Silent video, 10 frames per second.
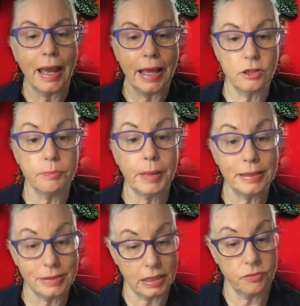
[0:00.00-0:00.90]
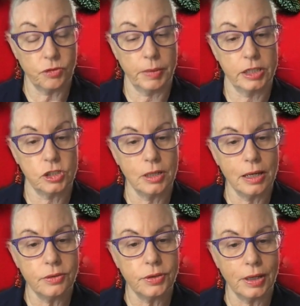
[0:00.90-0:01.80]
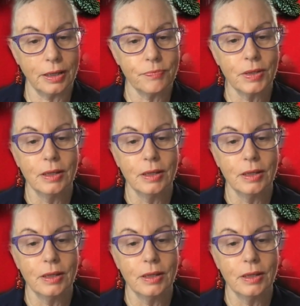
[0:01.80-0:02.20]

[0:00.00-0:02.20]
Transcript: and the basic information in there,